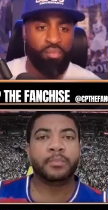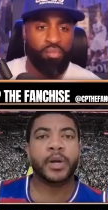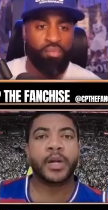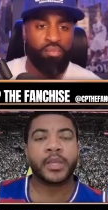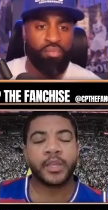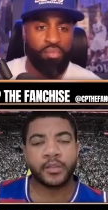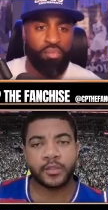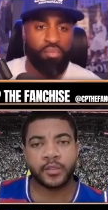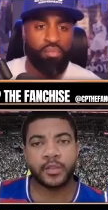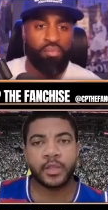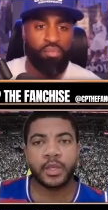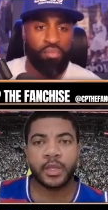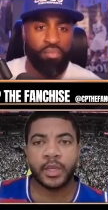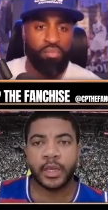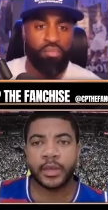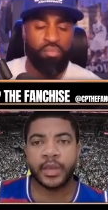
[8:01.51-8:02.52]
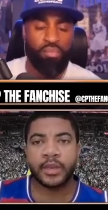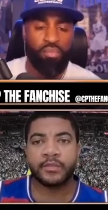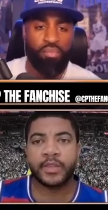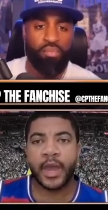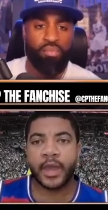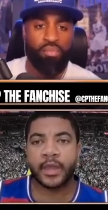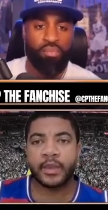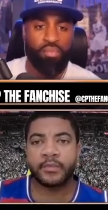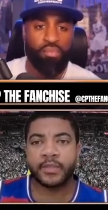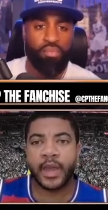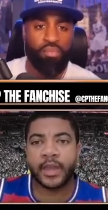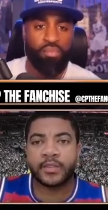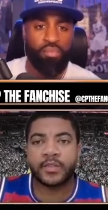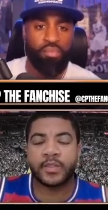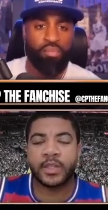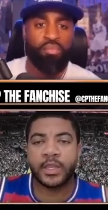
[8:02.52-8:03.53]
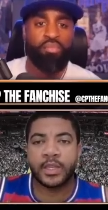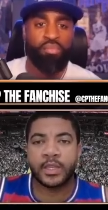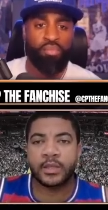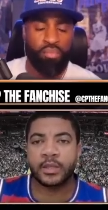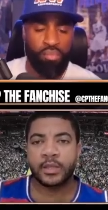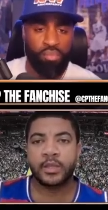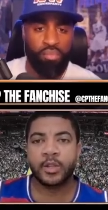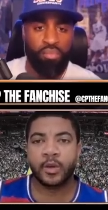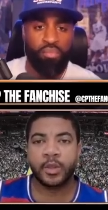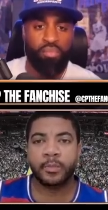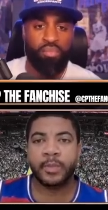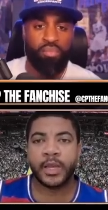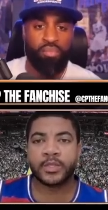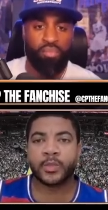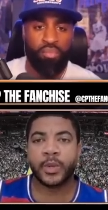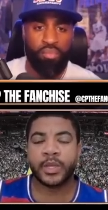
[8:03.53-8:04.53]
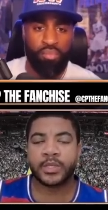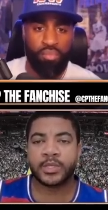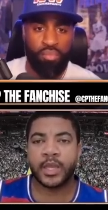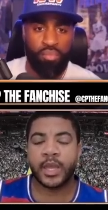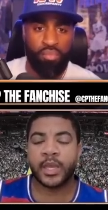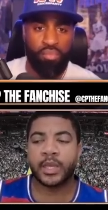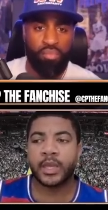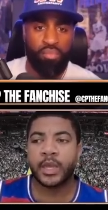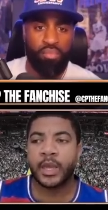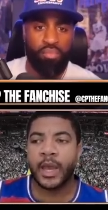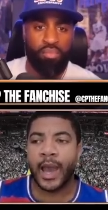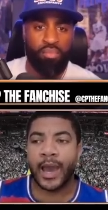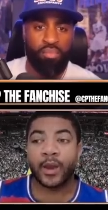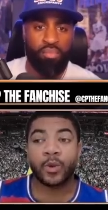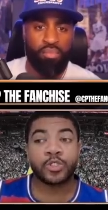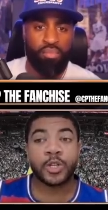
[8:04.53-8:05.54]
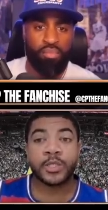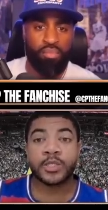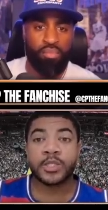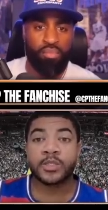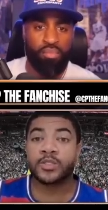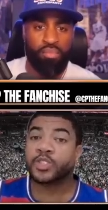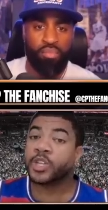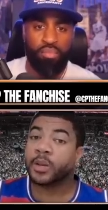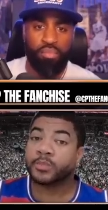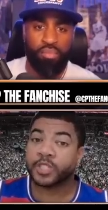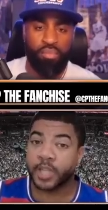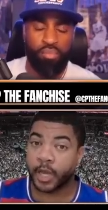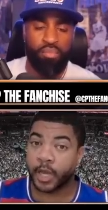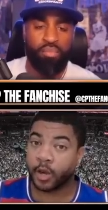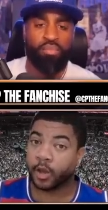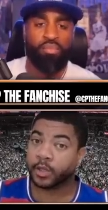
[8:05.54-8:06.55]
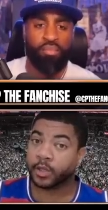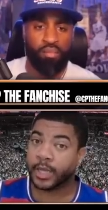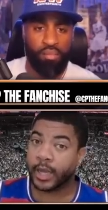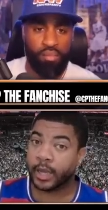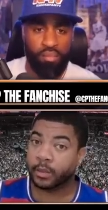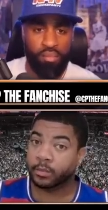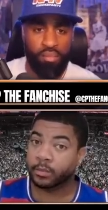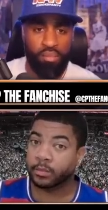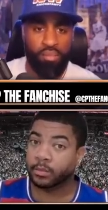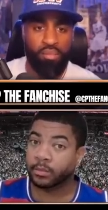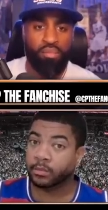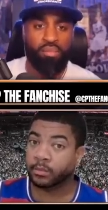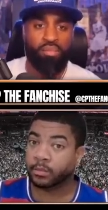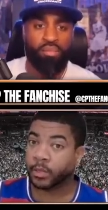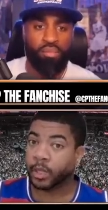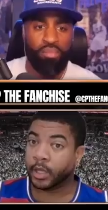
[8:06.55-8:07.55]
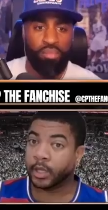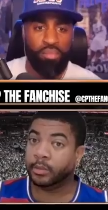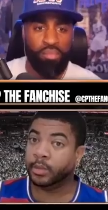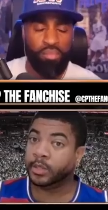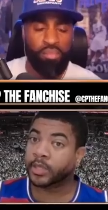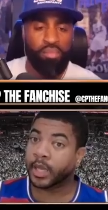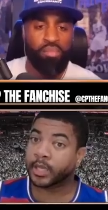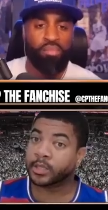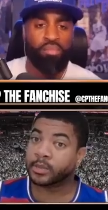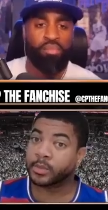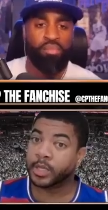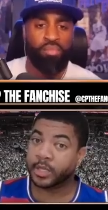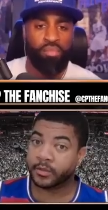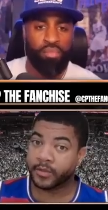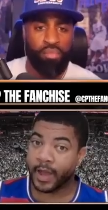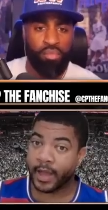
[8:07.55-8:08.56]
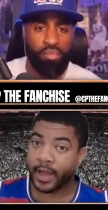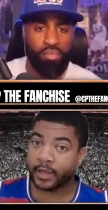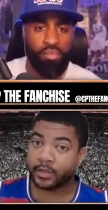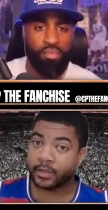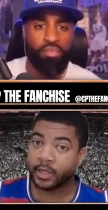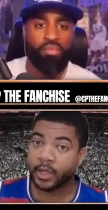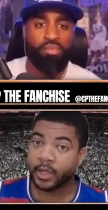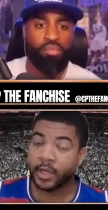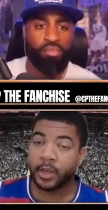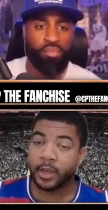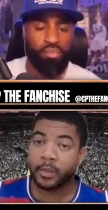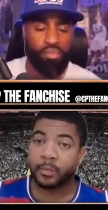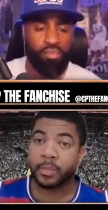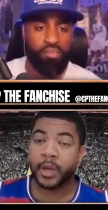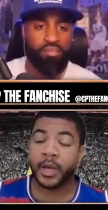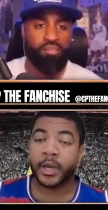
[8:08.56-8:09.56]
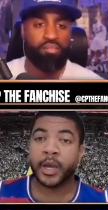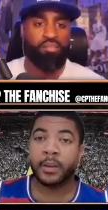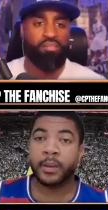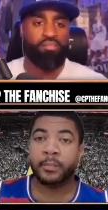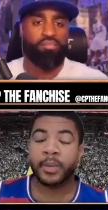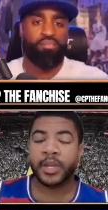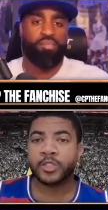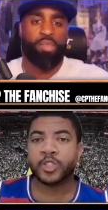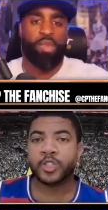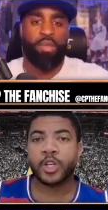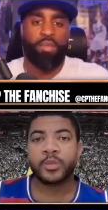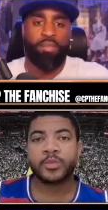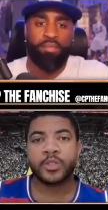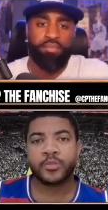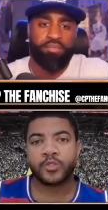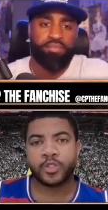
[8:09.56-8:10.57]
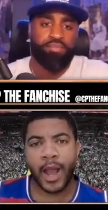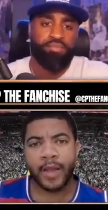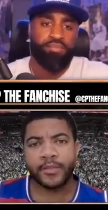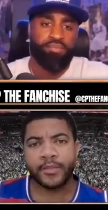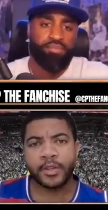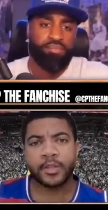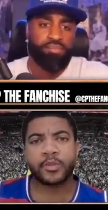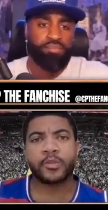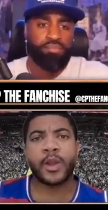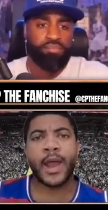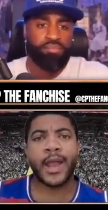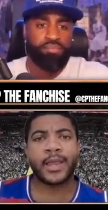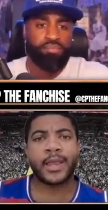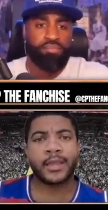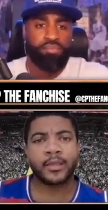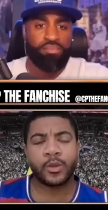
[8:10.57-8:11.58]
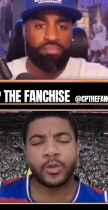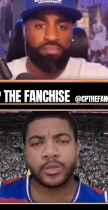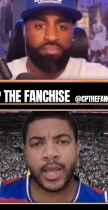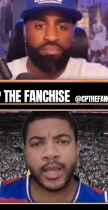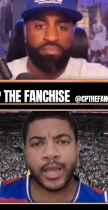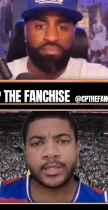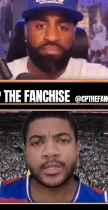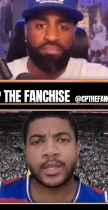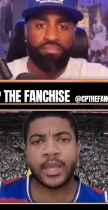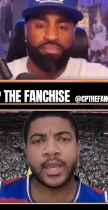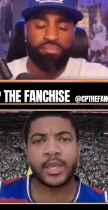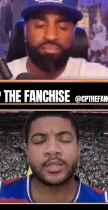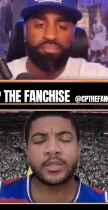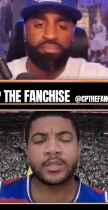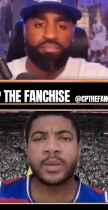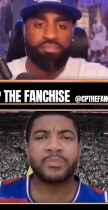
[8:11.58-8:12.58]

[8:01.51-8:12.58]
Speaker 1: buckets. If that if that's the you know the best way to say it, I don't trust his jump shot all the time. Uh, He'd be taking some ill advice. Mm. But uh, but in terms of driving to the rack and those kinds of things,